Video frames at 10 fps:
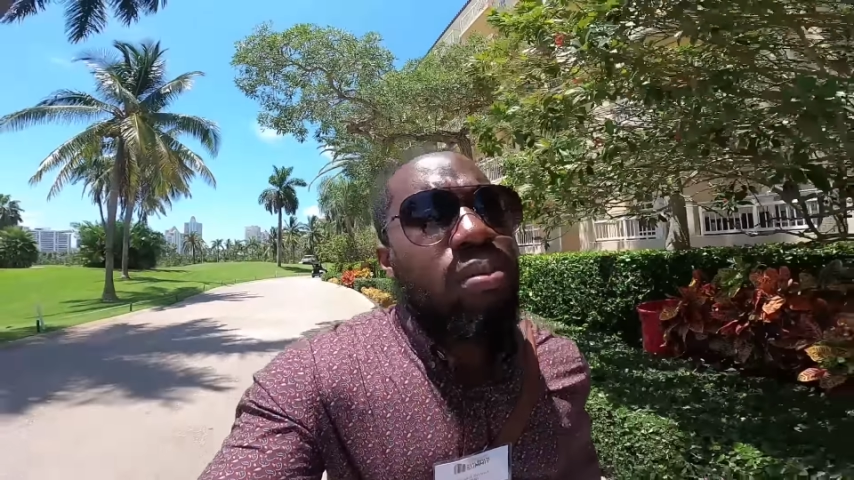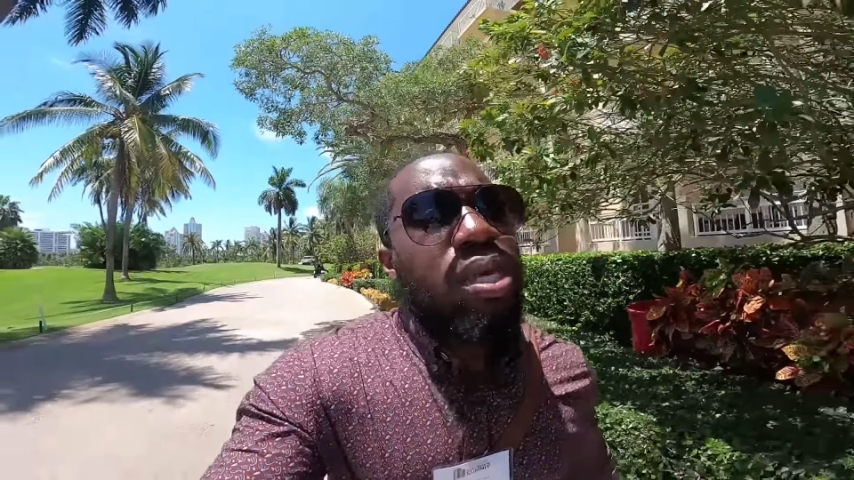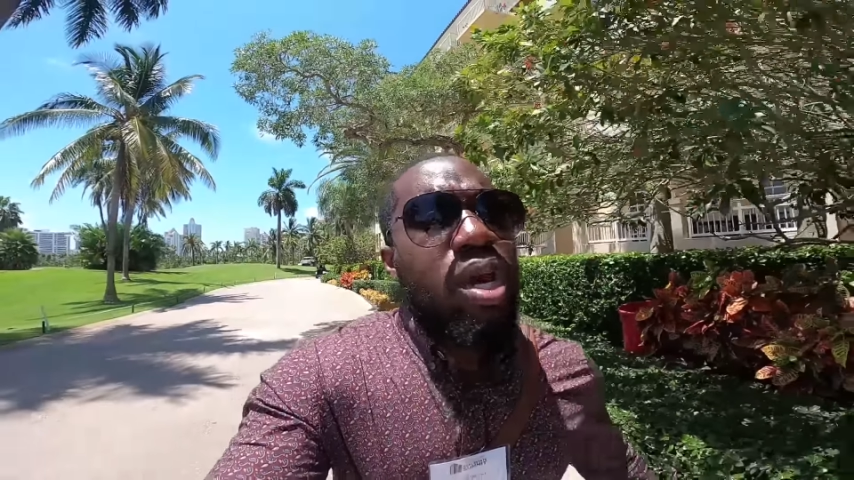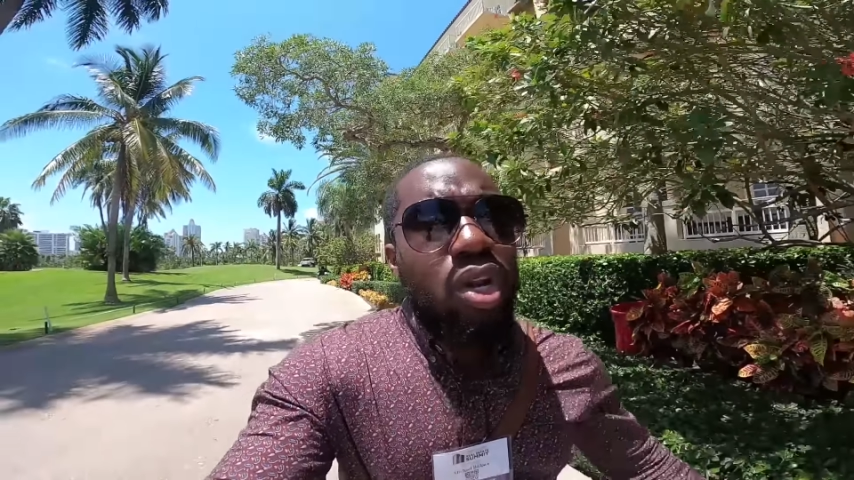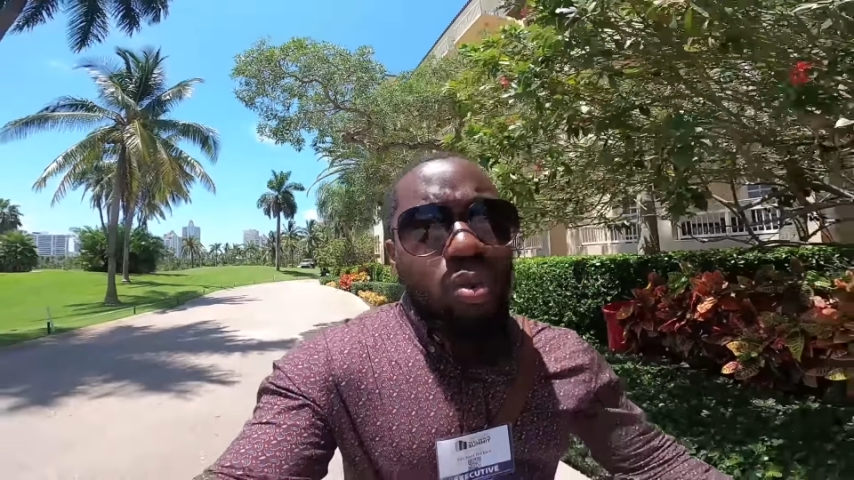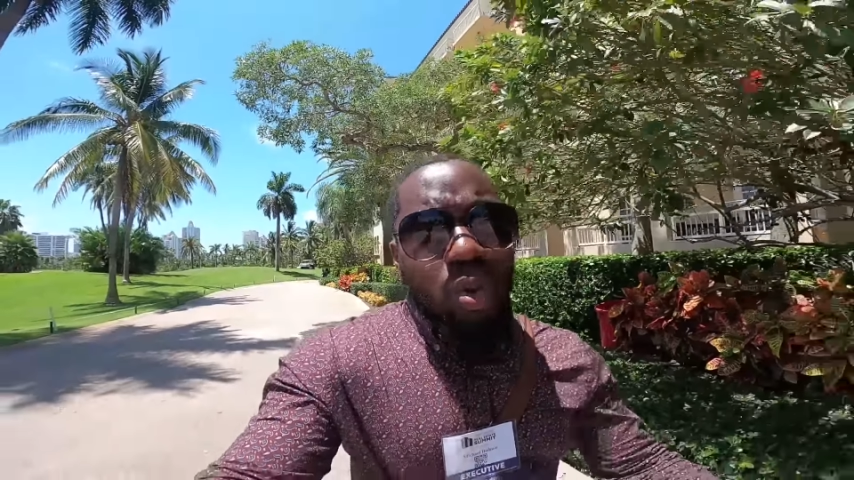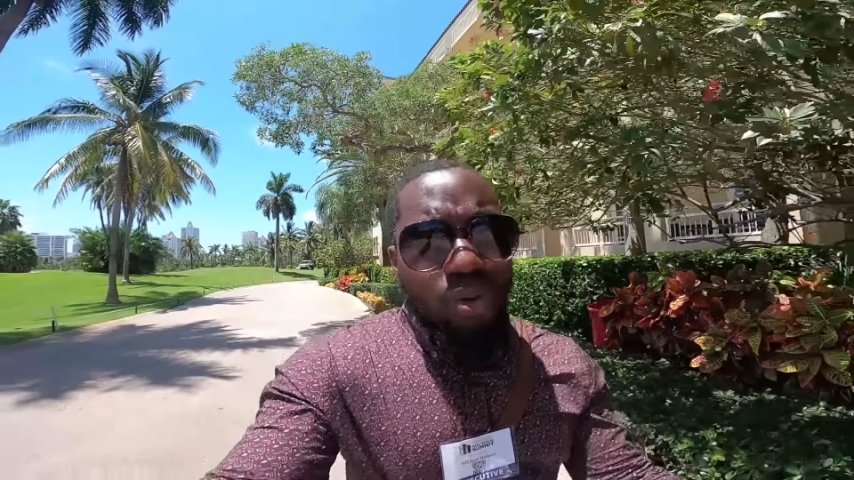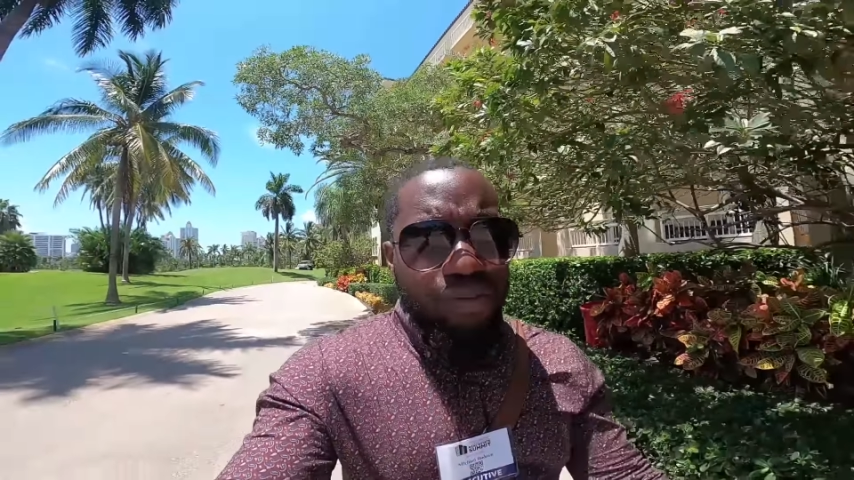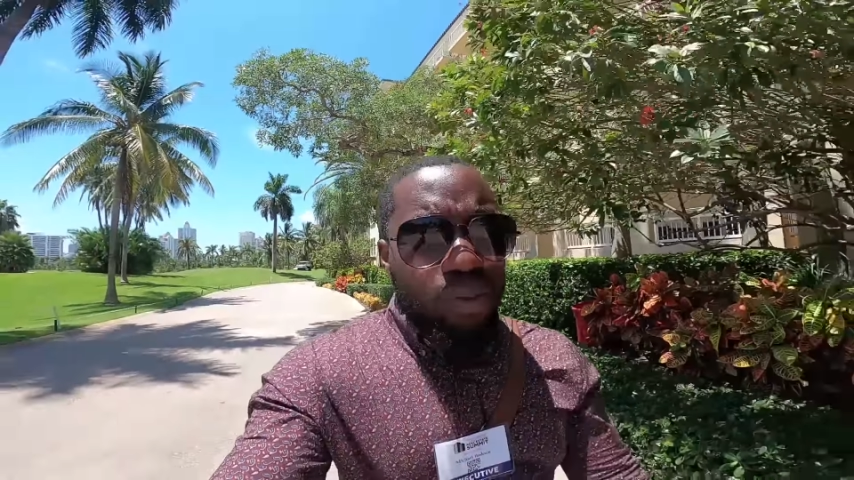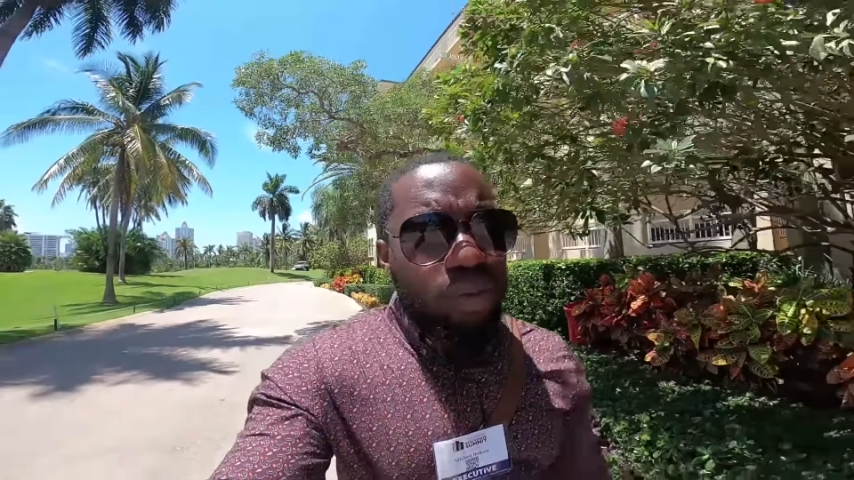He underwrote
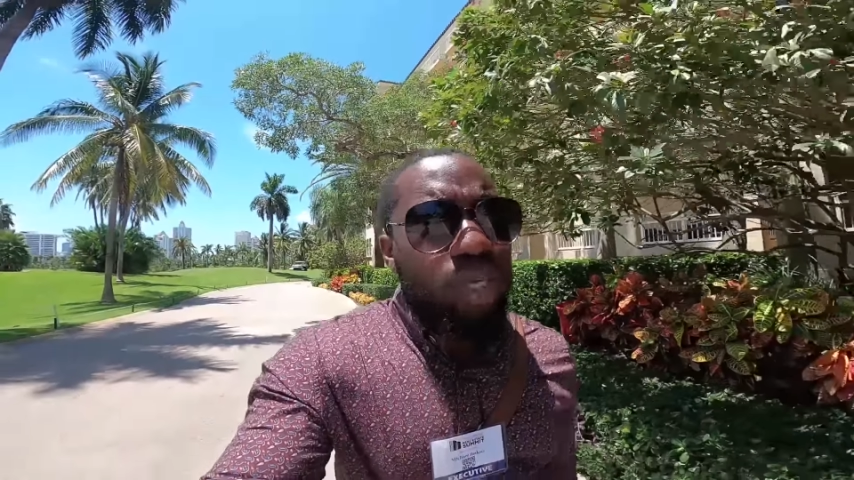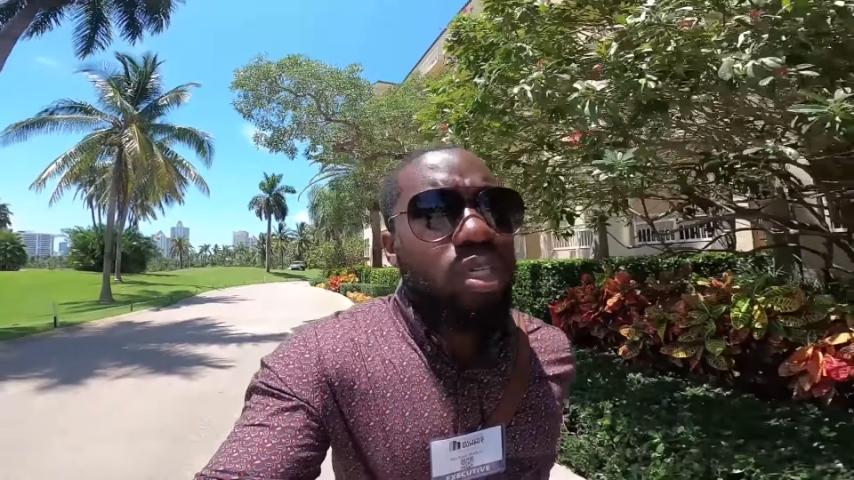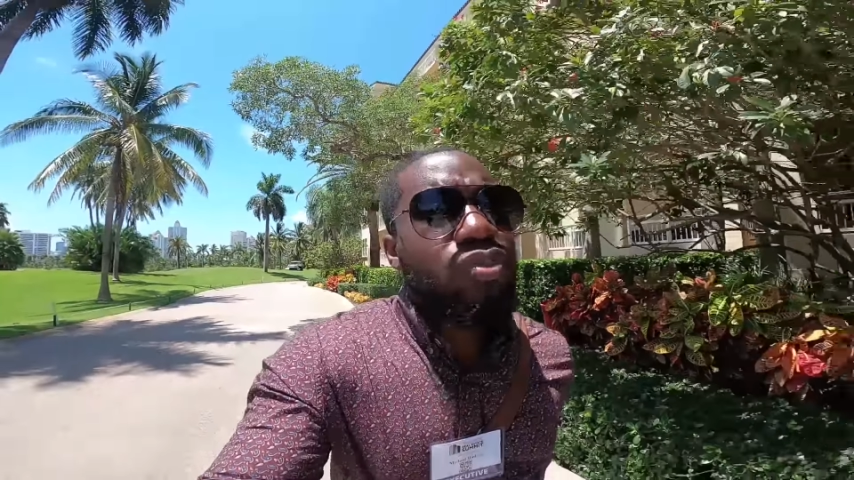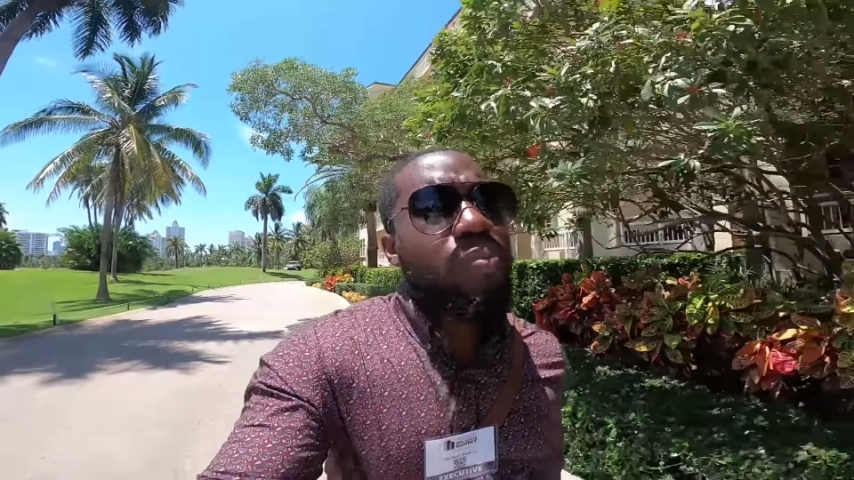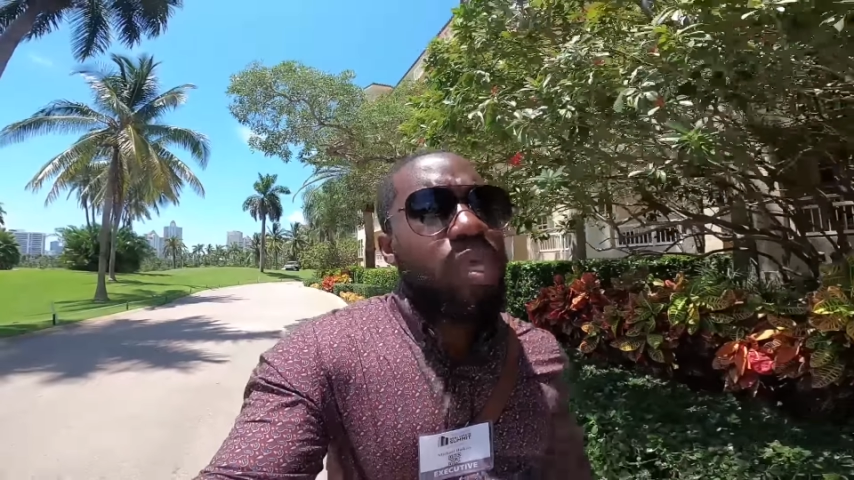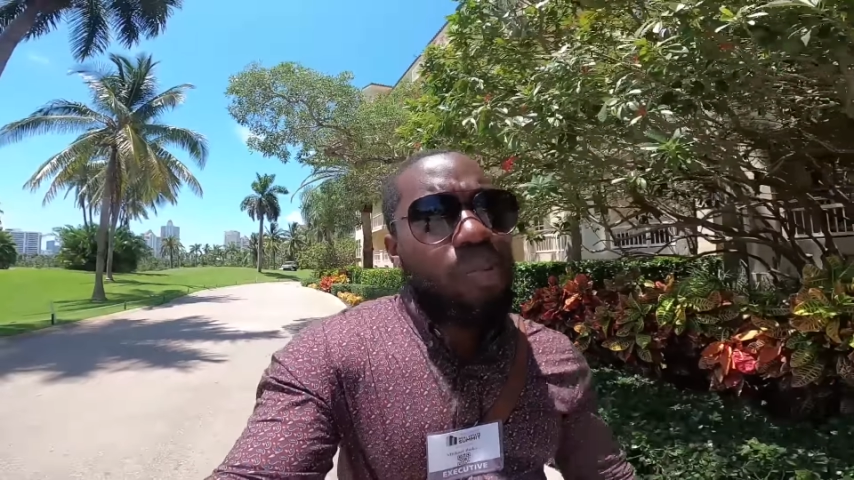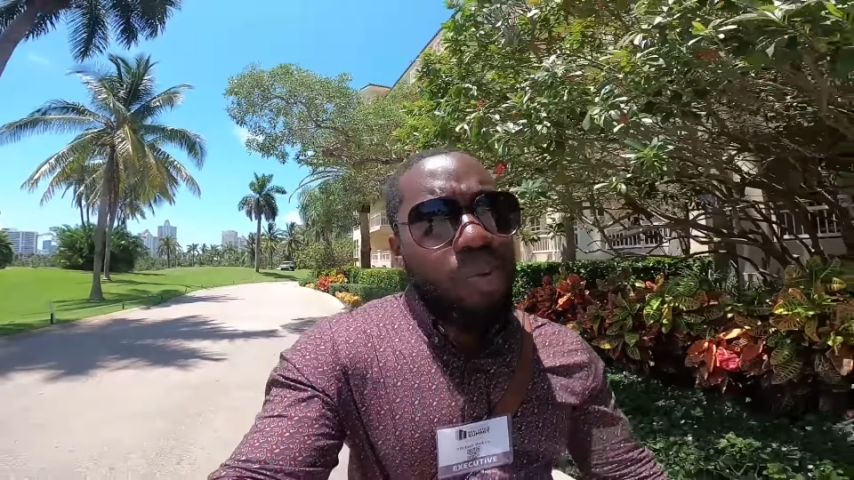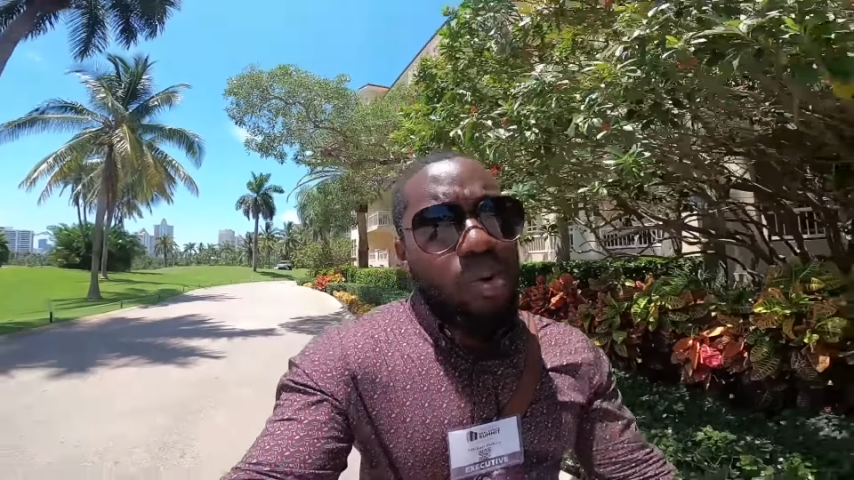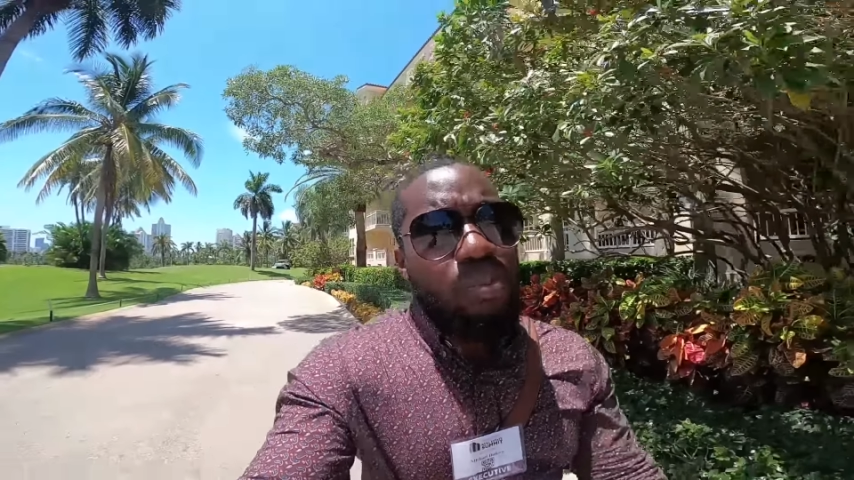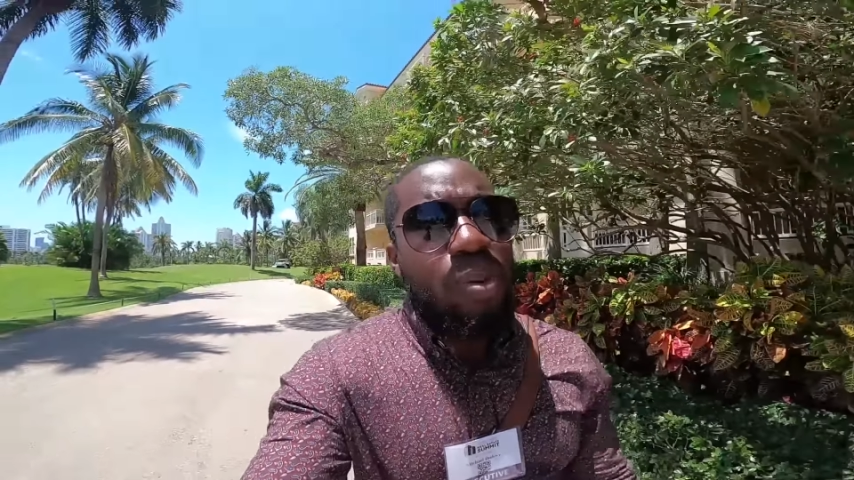a few deals for
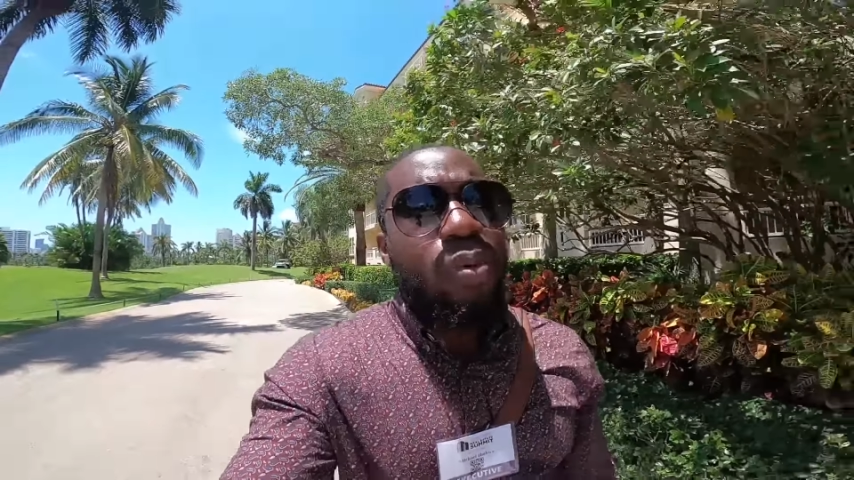people.